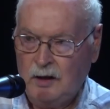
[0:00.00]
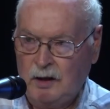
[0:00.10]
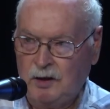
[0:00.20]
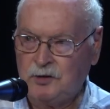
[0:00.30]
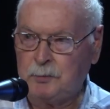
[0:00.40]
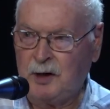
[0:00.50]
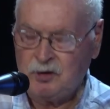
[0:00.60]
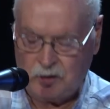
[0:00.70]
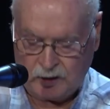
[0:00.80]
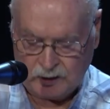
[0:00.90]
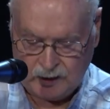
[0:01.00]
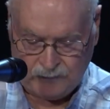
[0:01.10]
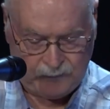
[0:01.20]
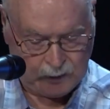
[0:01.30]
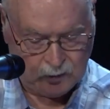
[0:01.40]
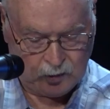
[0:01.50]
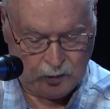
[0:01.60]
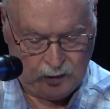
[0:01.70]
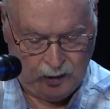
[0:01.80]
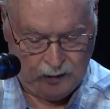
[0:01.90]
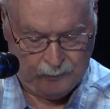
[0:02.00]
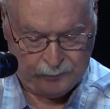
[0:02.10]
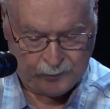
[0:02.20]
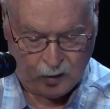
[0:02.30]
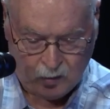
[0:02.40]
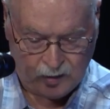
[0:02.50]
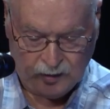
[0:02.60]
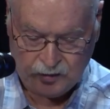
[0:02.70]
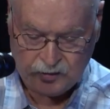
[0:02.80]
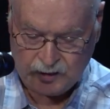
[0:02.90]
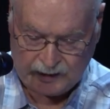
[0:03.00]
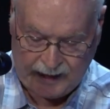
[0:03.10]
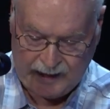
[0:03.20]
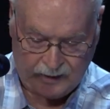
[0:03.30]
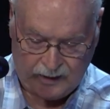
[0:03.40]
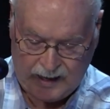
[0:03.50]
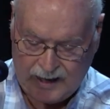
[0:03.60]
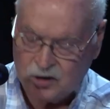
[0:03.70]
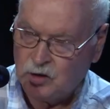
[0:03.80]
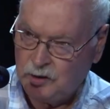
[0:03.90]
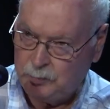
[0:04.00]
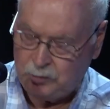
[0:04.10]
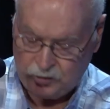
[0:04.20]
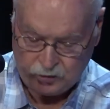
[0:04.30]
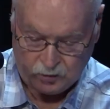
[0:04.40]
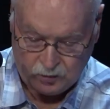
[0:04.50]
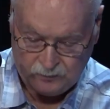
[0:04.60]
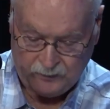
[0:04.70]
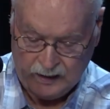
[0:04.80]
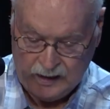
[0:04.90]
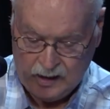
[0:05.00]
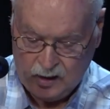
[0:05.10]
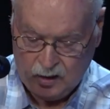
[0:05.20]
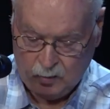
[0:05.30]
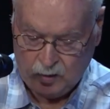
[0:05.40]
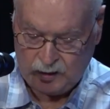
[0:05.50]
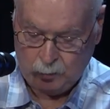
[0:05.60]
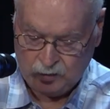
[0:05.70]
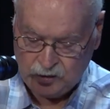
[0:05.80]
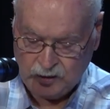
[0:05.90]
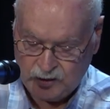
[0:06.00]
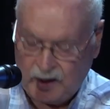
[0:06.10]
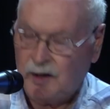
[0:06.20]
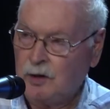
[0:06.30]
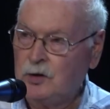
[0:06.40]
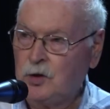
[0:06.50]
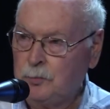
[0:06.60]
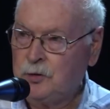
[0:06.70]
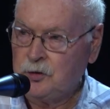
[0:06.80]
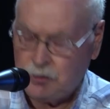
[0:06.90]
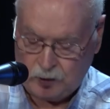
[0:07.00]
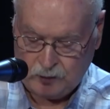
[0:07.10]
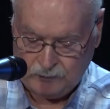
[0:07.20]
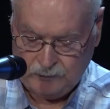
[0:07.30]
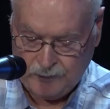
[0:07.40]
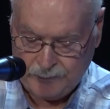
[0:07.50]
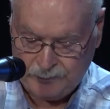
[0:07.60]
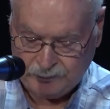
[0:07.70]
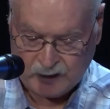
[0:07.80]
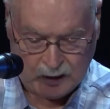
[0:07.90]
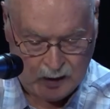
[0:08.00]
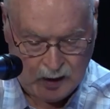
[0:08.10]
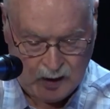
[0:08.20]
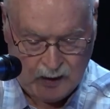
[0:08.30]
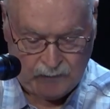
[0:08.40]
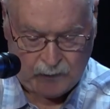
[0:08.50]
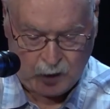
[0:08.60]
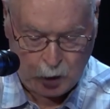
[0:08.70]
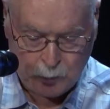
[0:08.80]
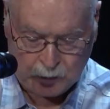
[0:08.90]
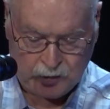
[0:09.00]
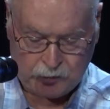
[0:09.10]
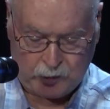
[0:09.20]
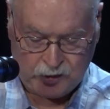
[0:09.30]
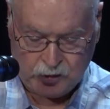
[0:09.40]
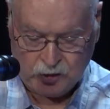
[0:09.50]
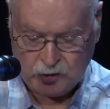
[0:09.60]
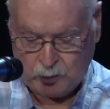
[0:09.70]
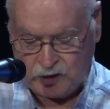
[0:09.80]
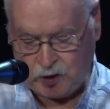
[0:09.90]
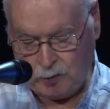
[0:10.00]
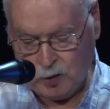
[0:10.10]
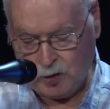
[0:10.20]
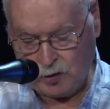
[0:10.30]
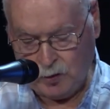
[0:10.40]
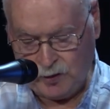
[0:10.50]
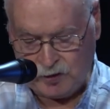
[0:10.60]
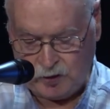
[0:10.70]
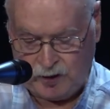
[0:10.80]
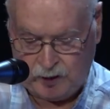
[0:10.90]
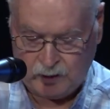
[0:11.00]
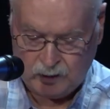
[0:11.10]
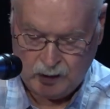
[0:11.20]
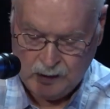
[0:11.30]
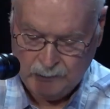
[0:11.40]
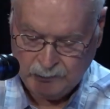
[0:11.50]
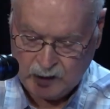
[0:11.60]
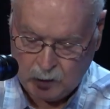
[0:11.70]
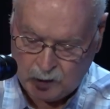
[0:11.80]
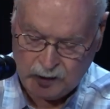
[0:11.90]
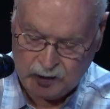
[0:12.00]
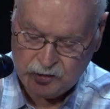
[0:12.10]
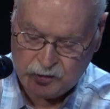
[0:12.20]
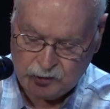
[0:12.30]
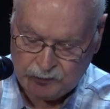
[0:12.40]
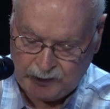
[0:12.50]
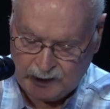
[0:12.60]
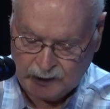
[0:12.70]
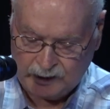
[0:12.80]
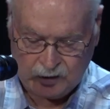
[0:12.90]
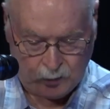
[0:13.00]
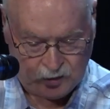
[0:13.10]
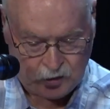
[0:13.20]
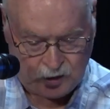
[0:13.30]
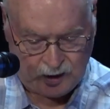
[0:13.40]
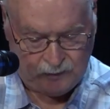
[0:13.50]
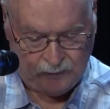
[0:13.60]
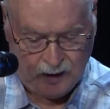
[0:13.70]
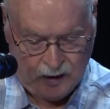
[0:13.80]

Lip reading: It's basically a feel-good ordinance that can't actually preserve what it was intended to preserve. For numerous reasons, which I won't go into here, the ordinance is failing to achieve